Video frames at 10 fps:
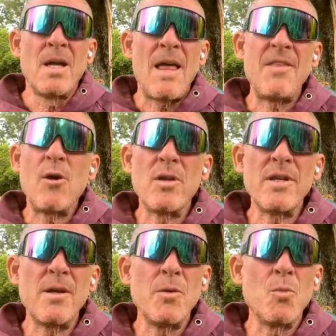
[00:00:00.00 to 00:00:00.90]
And the
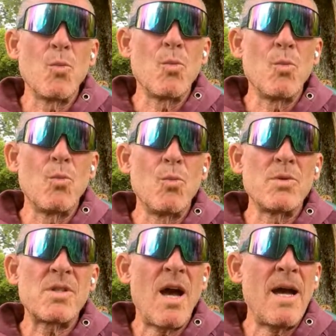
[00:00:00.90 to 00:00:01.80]
only
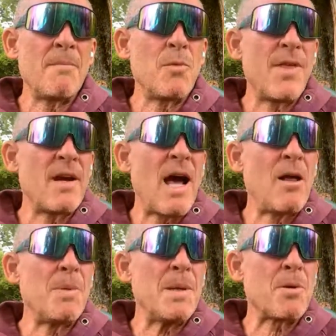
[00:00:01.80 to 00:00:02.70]
time that
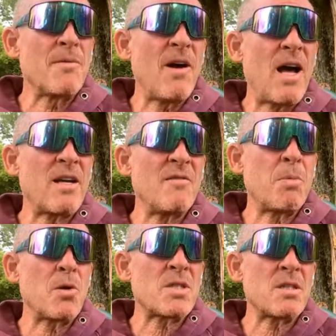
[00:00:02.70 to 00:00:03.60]
I'll be provocative
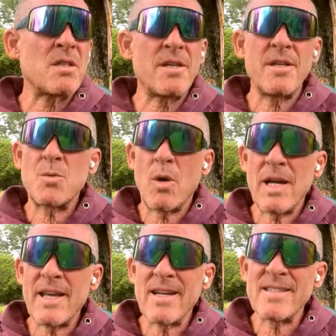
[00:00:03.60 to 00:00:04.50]
personally is
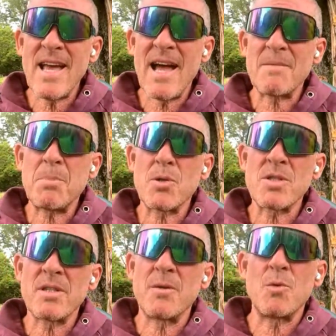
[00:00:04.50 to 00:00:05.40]
when I get attacked
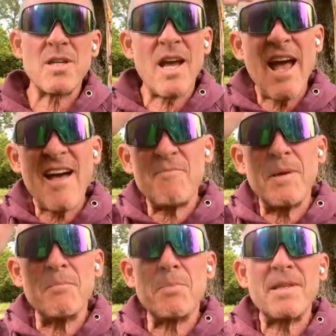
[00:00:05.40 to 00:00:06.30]
personally, which I have
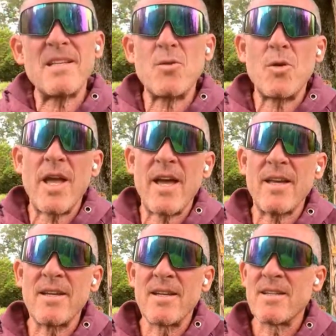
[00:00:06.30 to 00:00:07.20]
been, but that's okay.
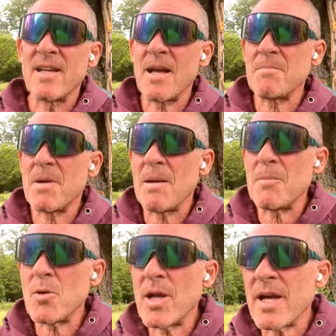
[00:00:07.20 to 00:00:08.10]
I'm
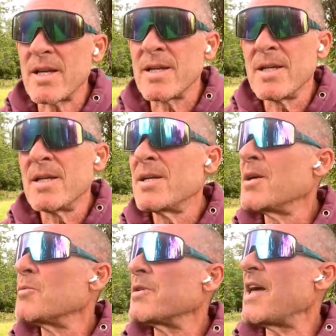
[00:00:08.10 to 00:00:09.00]
okay
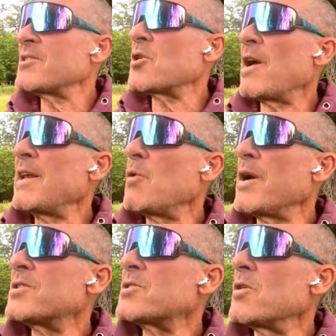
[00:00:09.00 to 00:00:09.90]
with that. So
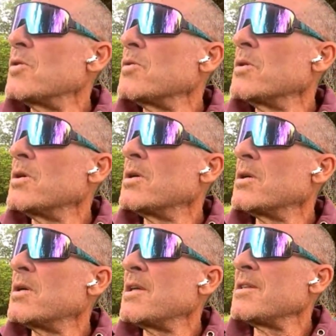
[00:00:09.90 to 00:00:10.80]
anyway, so
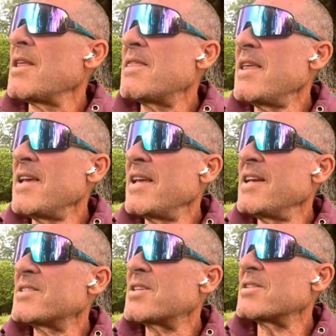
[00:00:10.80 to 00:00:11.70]
the
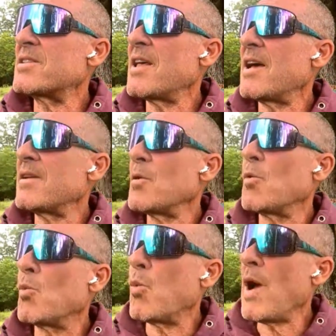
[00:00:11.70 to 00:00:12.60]
thing is that
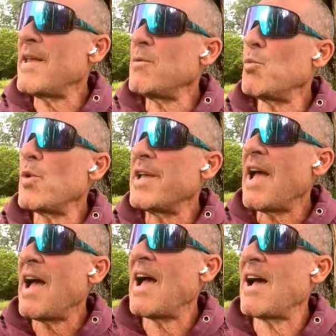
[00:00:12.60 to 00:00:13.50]
when we
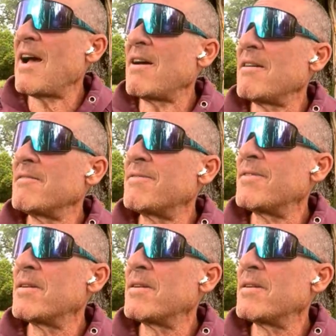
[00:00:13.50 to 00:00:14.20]
have